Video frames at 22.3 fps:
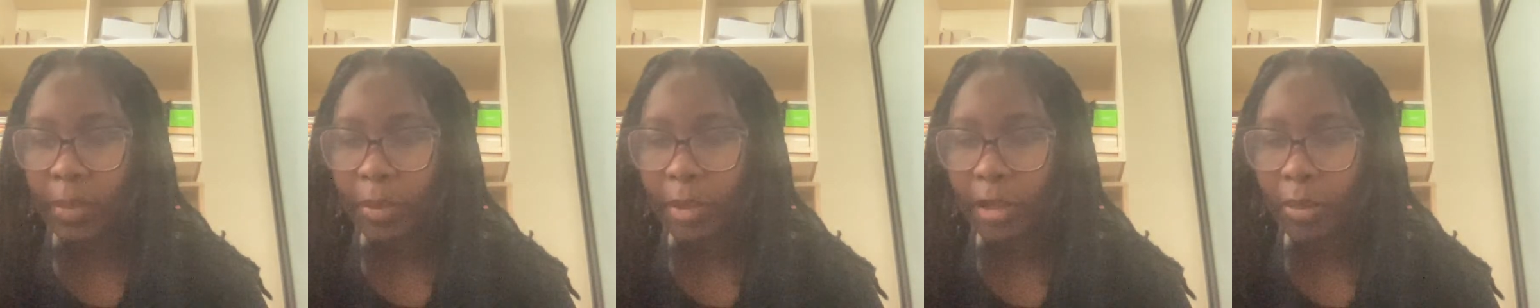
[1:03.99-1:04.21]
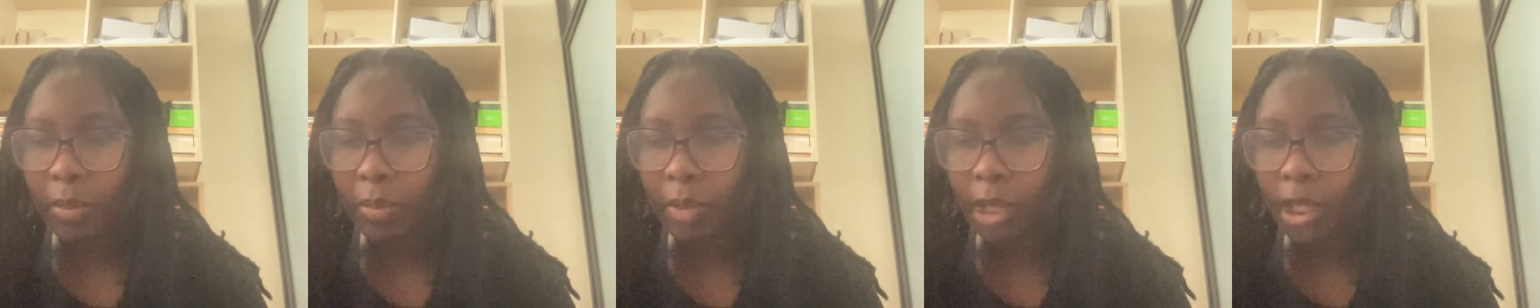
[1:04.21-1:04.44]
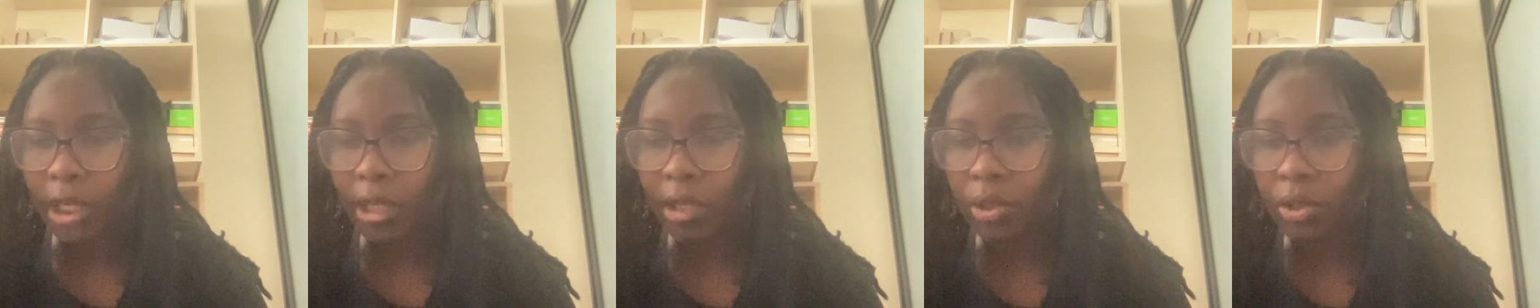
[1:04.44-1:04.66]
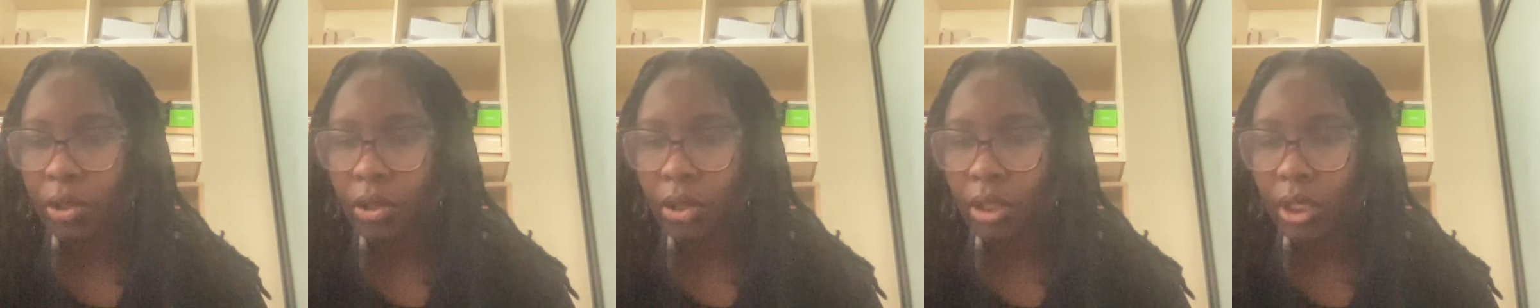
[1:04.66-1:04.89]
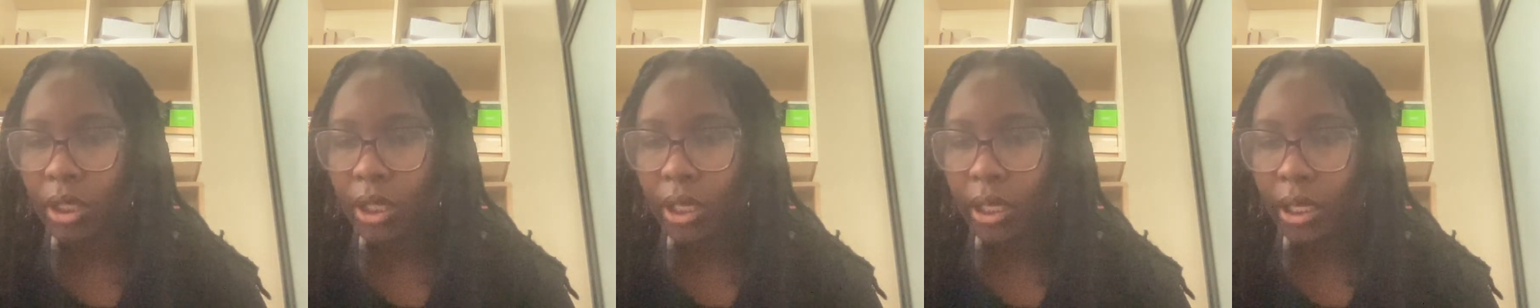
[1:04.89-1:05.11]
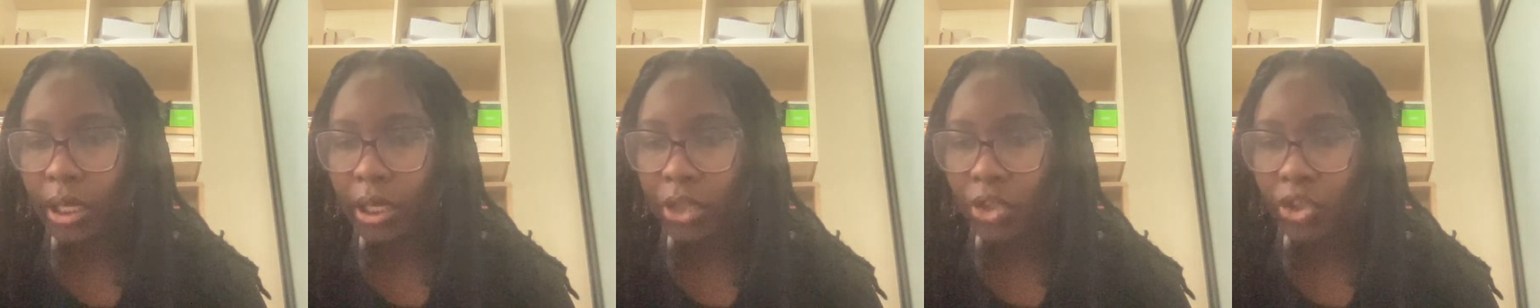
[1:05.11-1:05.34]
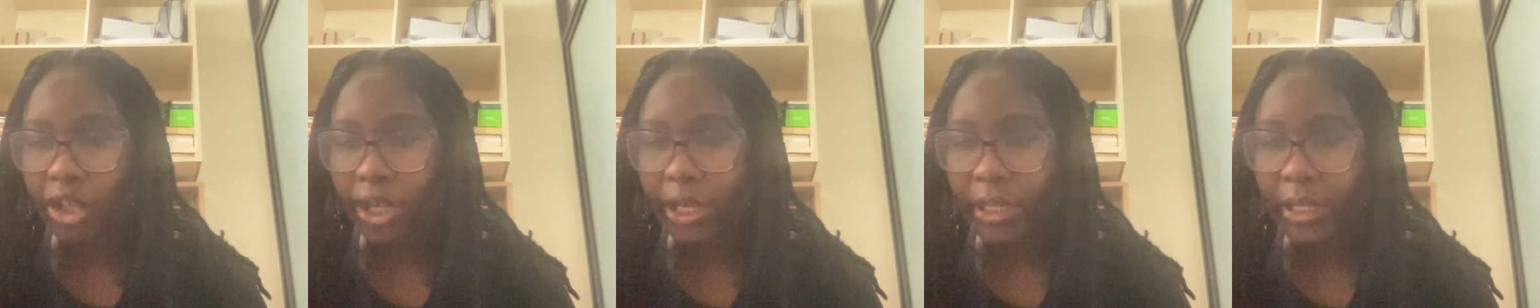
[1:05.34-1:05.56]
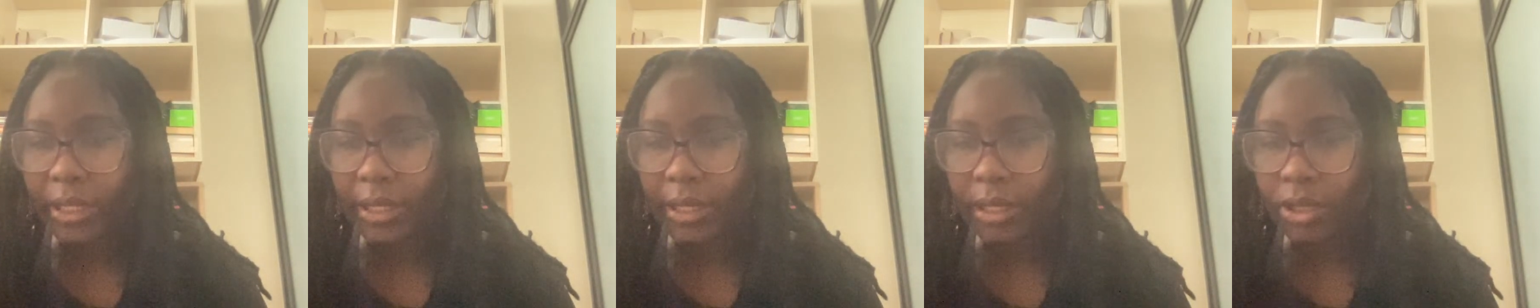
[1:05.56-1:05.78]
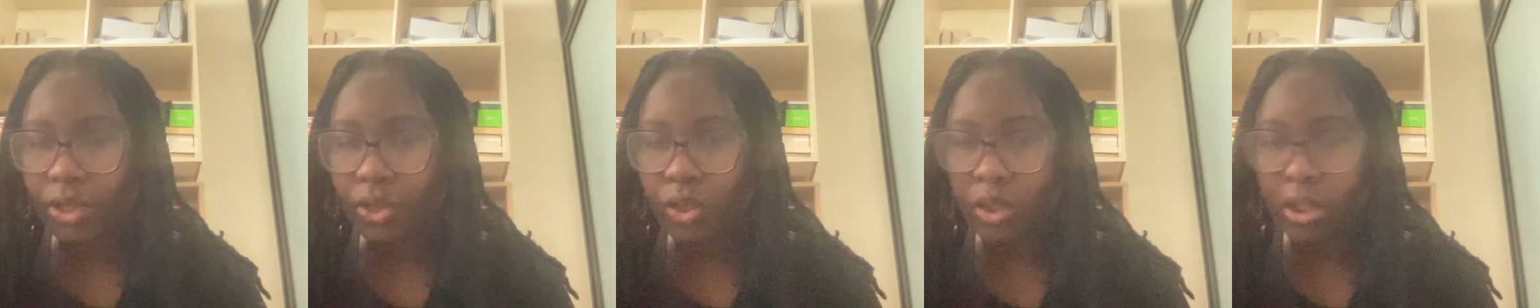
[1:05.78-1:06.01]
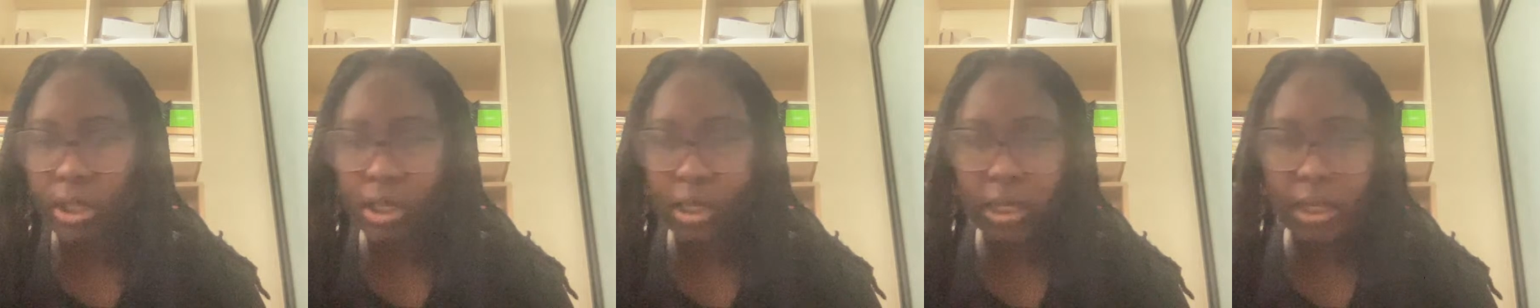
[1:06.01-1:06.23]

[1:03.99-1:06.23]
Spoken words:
them in on the chat section,